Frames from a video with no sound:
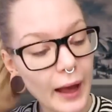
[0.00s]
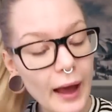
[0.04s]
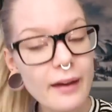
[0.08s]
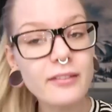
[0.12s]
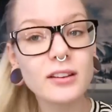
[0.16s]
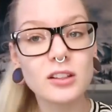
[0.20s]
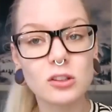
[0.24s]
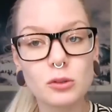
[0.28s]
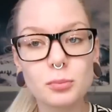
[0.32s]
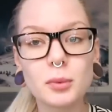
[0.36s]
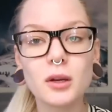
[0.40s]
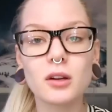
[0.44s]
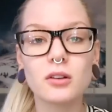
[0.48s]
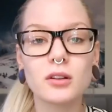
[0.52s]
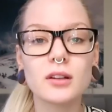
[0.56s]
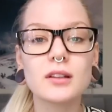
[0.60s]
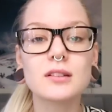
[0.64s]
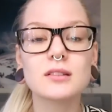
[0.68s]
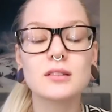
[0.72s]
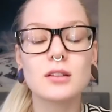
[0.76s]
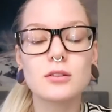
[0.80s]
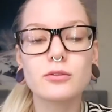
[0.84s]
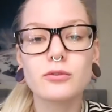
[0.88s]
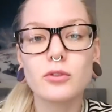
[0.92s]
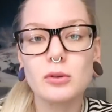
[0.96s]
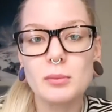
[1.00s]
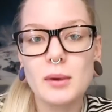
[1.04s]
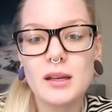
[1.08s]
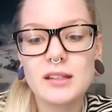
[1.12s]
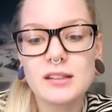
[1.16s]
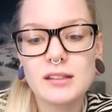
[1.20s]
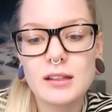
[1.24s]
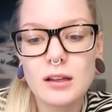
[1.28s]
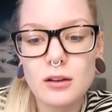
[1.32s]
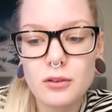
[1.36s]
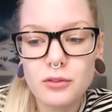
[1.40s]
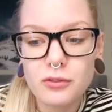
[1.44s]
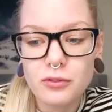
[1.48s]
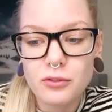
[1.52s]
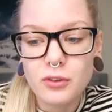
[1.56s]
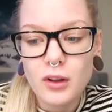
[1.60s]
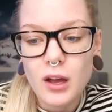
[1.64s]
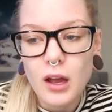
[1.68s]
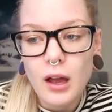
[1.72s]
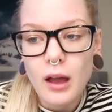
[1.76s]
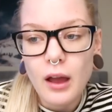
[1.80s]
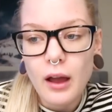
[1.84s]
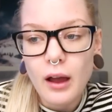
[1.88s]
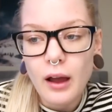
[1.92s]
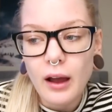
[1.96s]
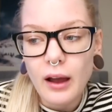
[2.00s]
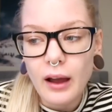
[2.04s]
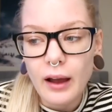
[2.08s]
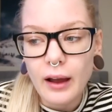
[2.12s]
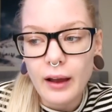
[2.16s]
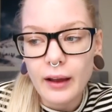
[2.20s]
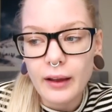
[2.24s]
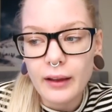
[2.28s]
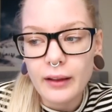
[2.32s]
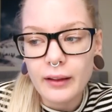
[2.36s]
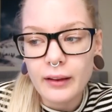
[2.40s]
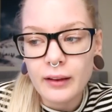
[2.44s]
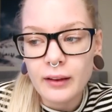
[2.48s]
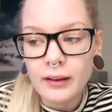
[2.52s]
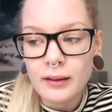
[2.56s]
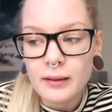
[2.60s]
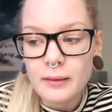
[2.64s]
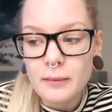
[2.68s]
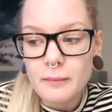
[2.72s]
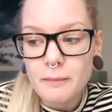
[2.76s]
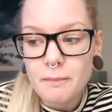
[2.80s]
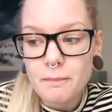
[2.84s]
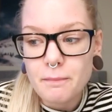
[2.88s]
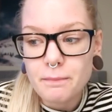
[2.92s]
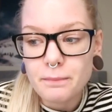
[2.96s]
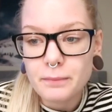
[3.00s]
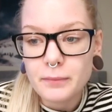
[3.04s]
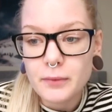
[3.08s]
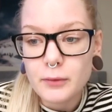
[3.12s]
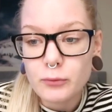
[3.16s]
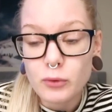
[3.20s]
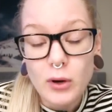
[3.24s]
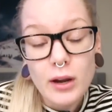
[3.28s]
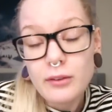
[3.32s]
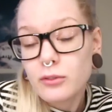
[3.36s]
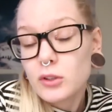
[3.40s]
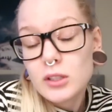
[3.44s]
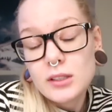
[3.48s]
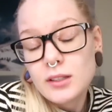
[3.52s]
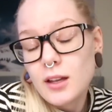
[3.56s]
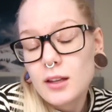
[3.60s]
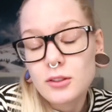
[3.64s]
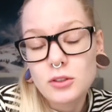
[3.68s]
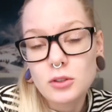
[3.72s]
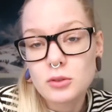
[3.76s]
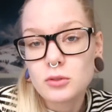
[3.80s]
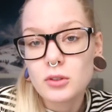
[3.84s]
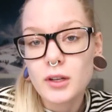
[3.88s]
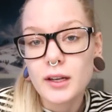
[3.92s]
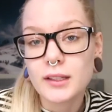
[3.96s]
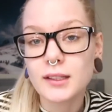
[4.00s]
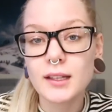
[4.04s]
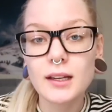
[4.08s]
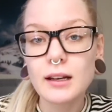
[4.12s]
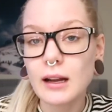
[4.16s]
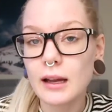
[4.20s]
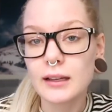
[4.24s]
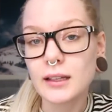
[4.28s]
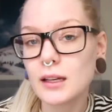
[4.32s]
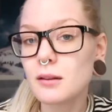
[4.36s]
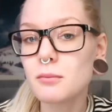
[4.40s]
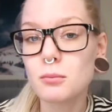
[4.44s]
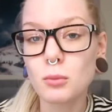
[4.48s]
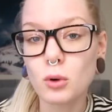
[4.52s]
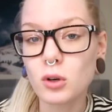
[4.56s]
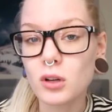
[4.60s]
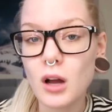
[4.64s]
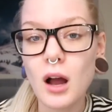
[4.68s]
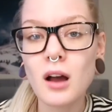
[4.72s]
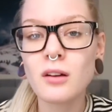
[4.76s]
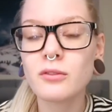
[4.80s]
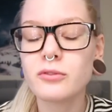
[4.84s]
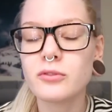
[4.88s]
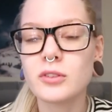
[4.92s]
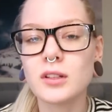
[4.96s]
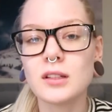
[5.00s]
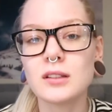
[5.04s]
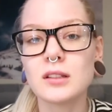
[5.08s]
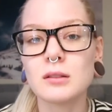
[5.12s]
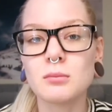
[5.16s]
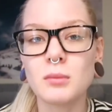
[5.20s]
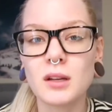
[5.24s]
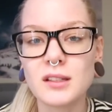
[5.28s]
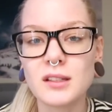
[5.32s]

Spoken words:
have experienced it for myself. For every tattoo that I get more confident in